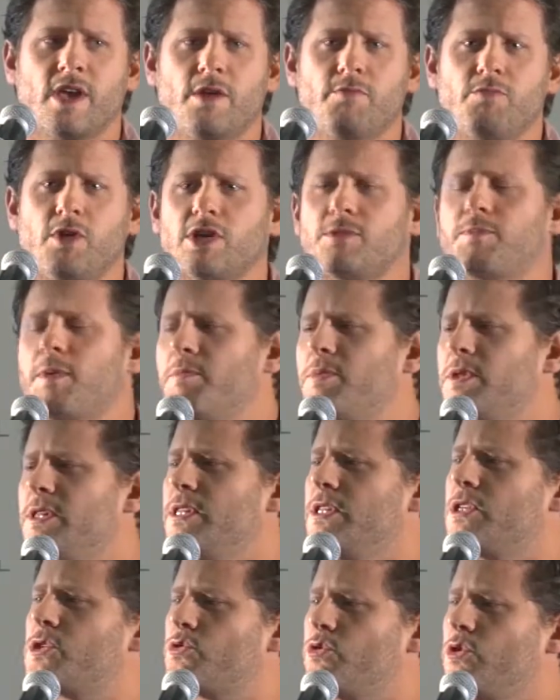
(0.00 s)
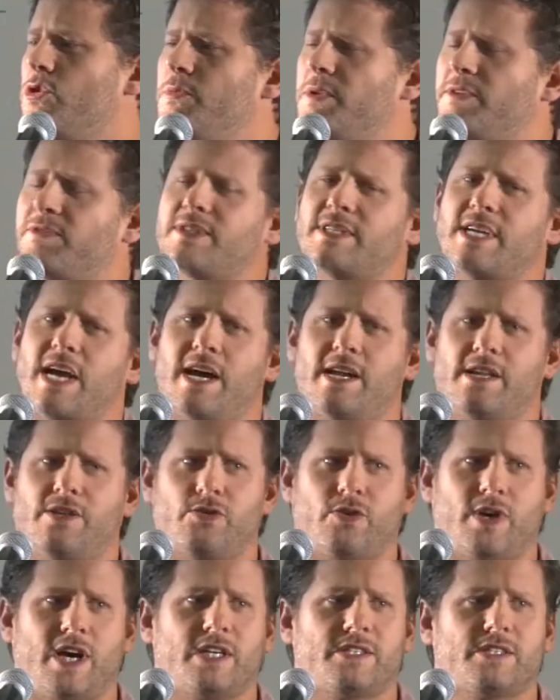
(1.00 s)
And most people in this room have started
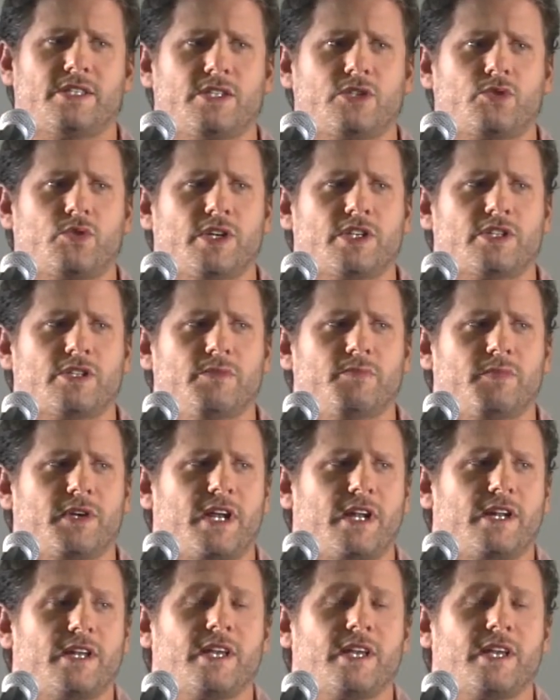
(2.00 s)
to ask this question, but I'd